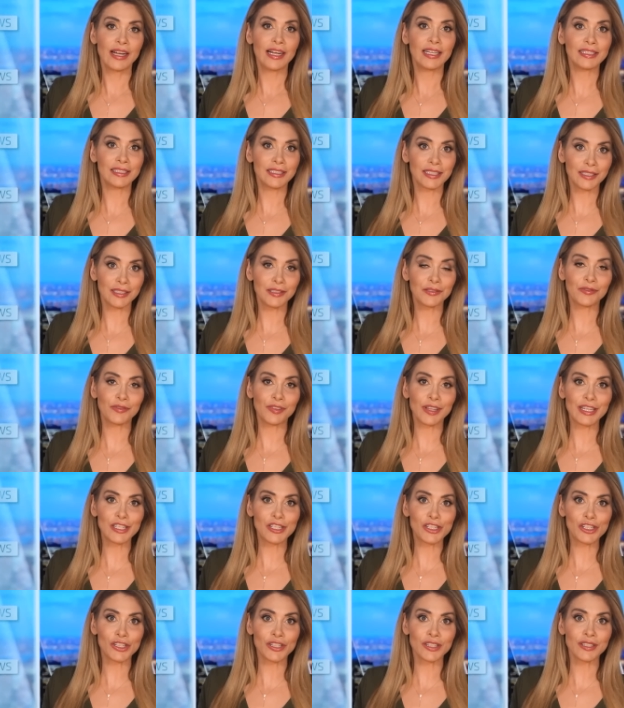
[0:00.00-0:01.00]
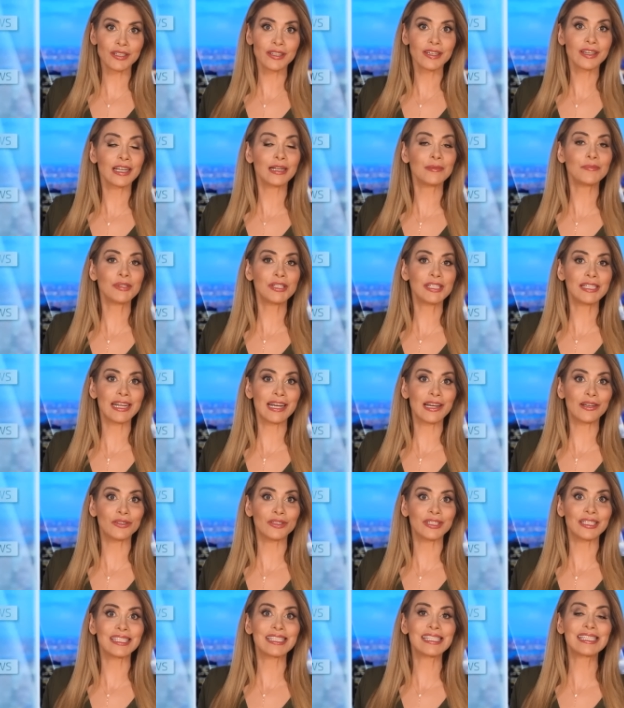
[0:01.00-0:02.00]
until inflation comes
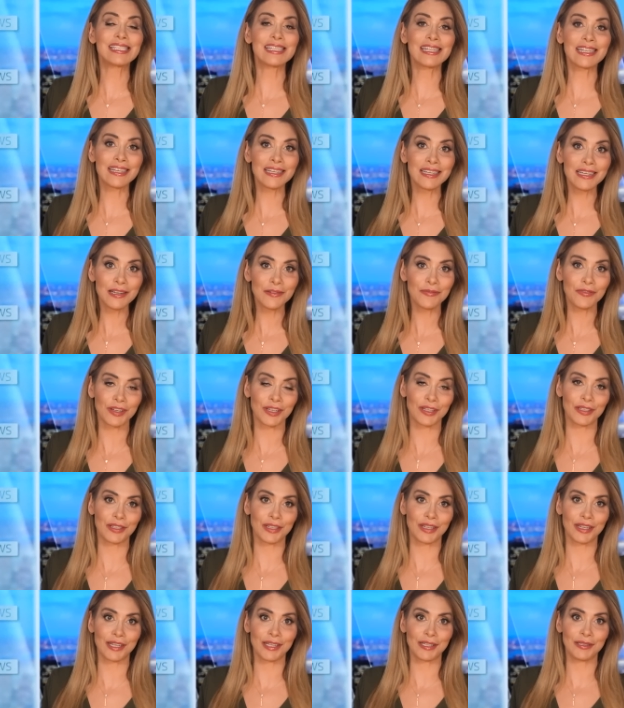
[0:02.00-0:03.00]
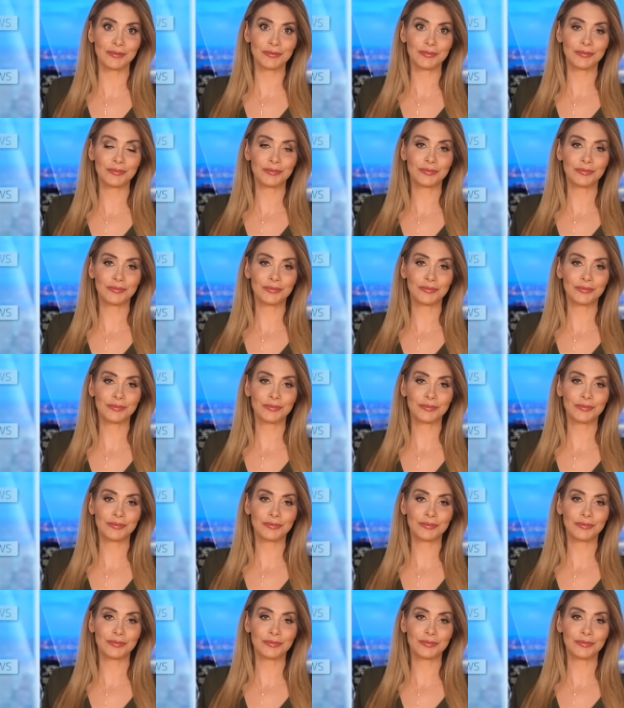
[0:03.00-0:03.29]
down significantly.